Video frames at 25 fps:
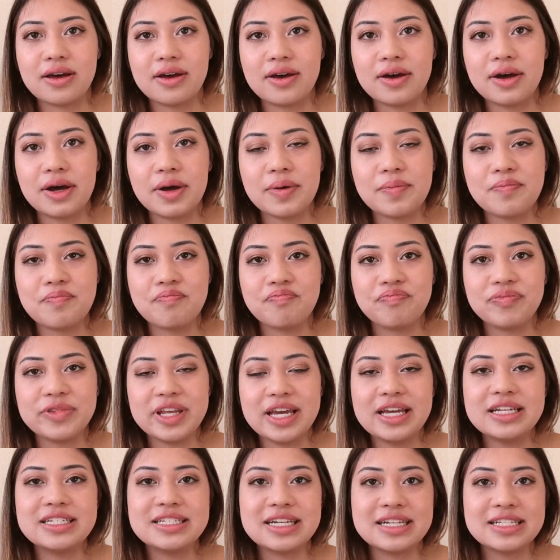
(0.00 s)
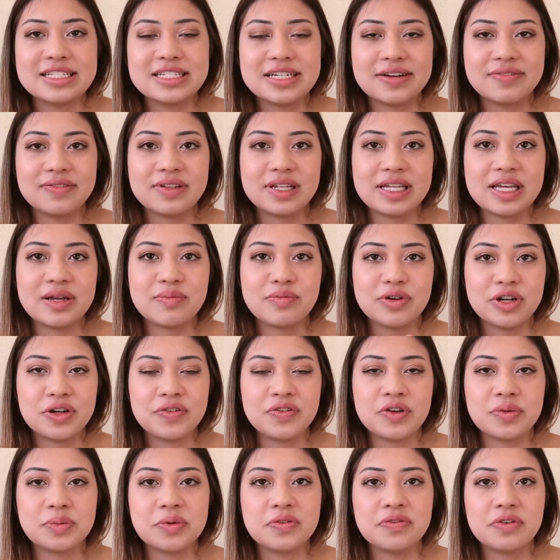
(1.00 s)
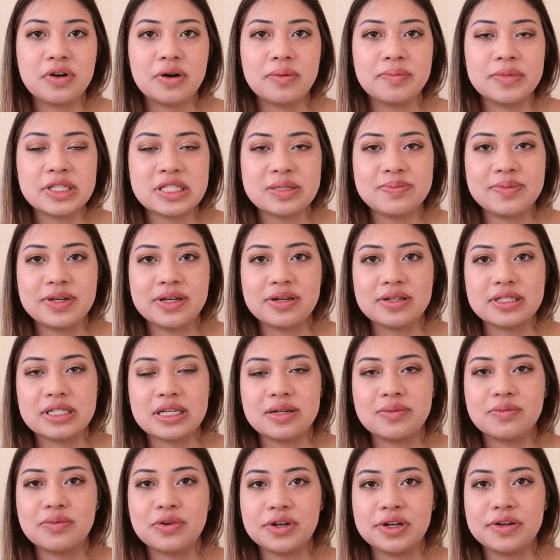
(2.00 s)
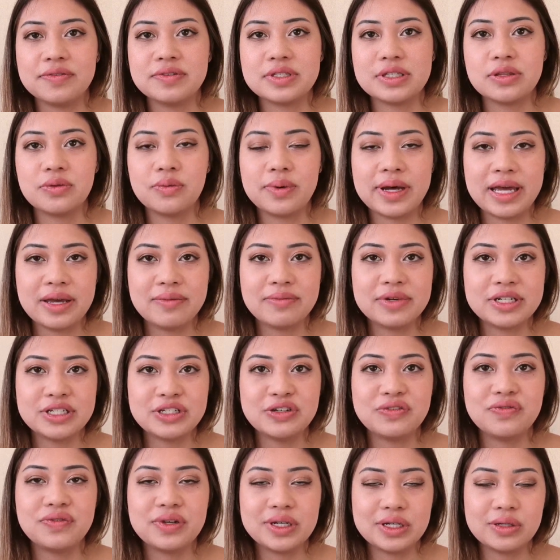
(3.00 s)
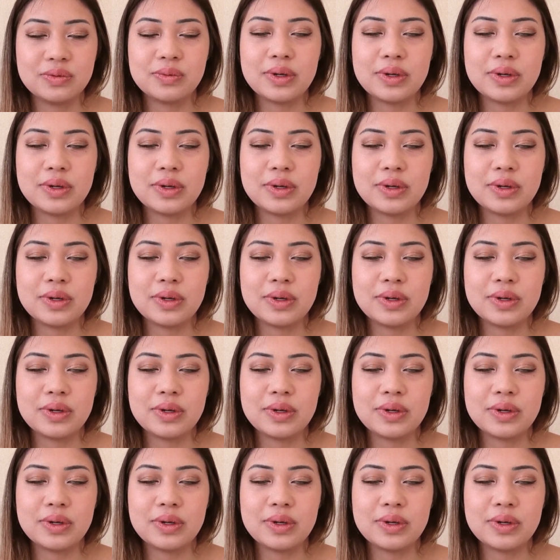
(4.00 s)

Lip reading: definitely improve your performance, because it improves the way in which you feel